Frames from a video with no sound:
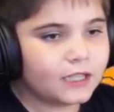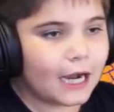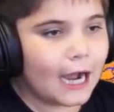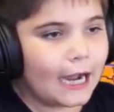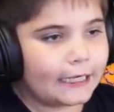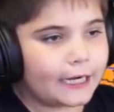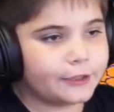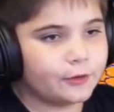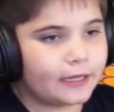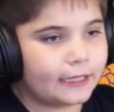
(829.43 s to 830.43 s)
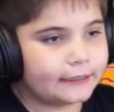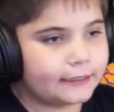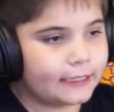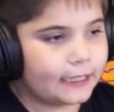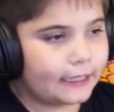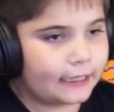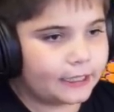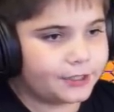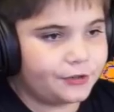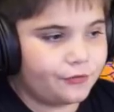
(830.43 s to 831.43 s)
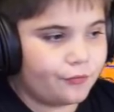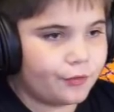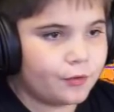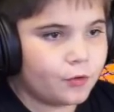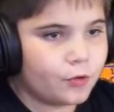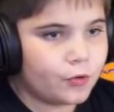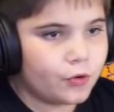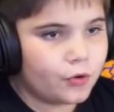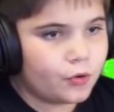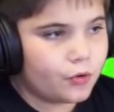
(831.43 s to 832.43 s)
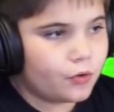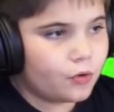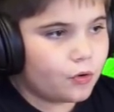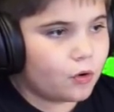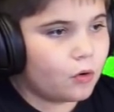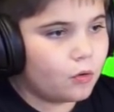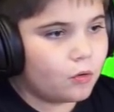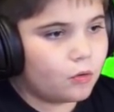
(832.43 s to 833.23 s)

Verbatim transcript: Ah, I got you, and I got you. Oh.